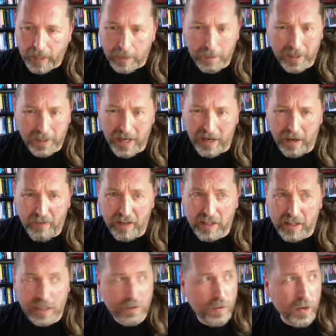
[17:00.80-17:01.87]
But yeah, I've
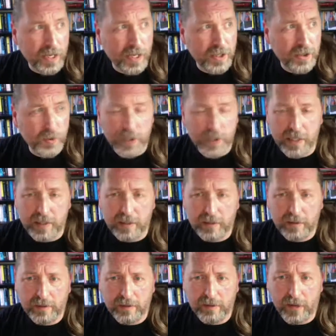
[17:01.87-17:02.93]
actually quite enjoyed
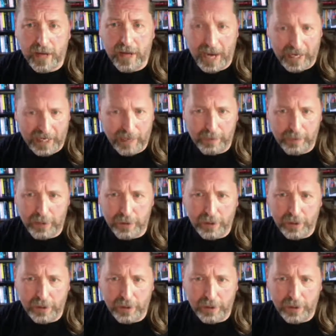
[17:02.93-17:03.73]
like hanging out with you